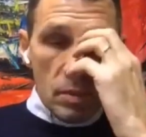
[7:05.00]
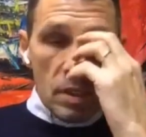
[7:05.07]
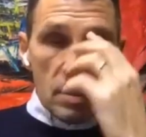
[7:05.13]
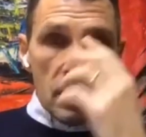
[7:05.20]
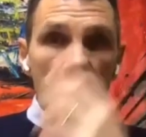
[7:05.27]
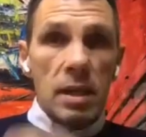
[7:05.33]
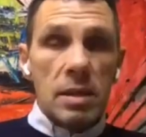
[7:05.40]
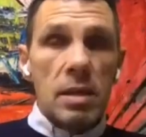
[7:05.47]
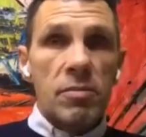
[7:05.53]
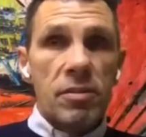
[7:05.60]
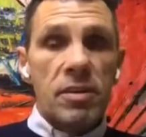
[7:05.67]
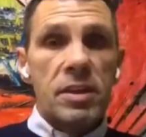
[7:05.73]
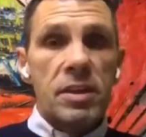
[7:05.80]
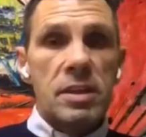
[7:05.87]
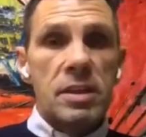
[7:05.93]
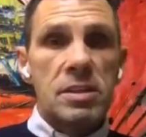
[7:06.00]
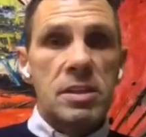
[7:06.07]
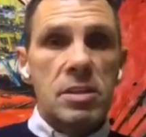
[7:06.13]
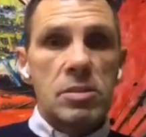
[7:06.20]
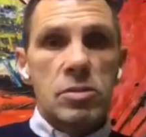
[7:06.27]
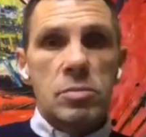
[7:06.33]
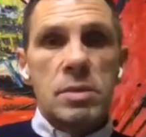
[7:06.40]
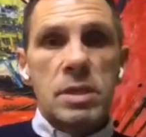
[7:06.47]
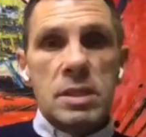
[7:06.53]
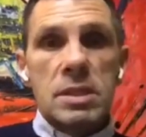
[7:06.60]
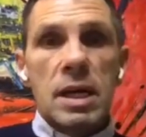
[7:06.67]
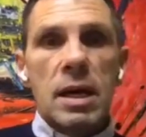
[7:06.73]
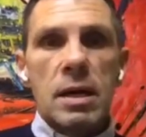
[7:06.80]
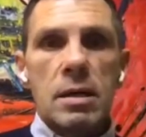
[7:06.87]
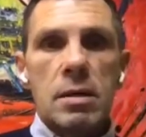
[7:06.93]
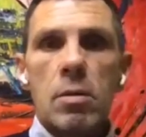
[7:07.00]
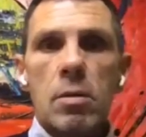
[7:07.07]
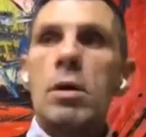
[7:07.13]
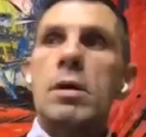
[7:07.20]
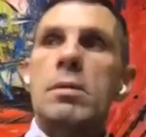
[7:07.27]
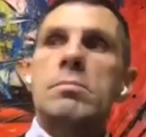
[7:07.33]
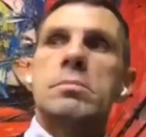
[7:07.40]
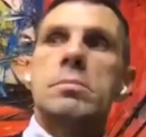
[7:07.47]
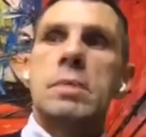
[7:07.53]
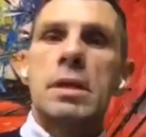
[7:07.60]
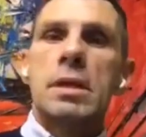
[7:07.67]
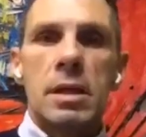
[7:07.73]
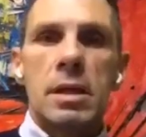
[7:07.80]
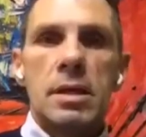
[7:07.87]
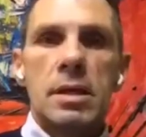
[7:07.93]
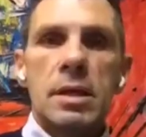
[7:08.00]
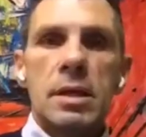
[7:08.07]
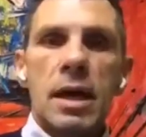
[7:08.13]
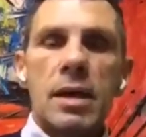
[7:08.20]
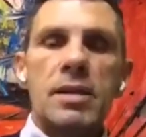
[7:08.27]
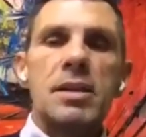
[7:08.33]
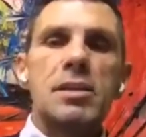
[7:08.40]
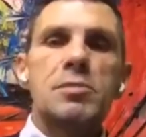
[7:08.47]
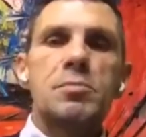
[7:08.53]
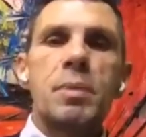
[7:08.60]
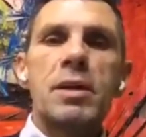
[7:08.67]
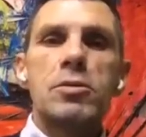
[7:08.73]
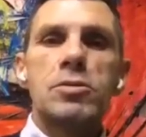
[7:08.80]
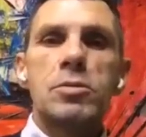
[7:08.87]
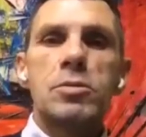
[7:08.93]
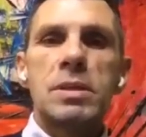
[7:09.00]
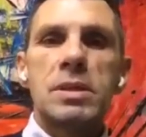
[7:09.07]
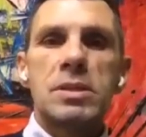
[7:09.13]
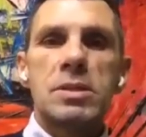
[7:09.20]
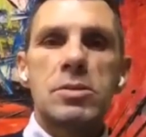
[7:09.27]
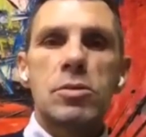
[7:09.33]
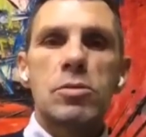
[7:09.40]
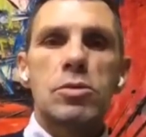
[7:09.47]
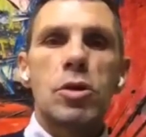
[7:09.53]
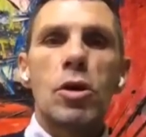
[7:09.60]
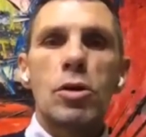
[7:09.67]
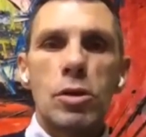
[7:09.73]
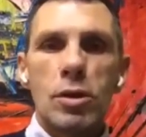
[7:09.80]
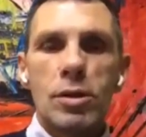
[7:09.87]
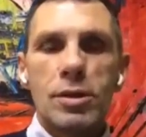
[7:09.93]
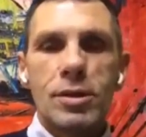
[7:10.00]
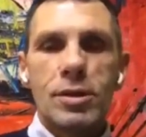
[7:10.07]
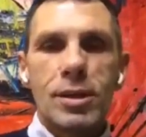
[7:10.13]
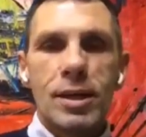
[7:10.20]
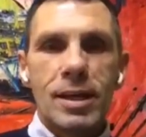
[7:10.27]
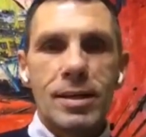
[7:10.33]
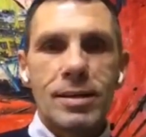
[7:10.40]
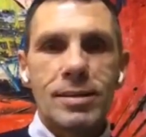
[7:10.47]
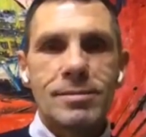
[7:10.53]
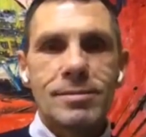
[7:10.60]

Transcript: the first thing they say to me is, I didn't expect you to be so tall, like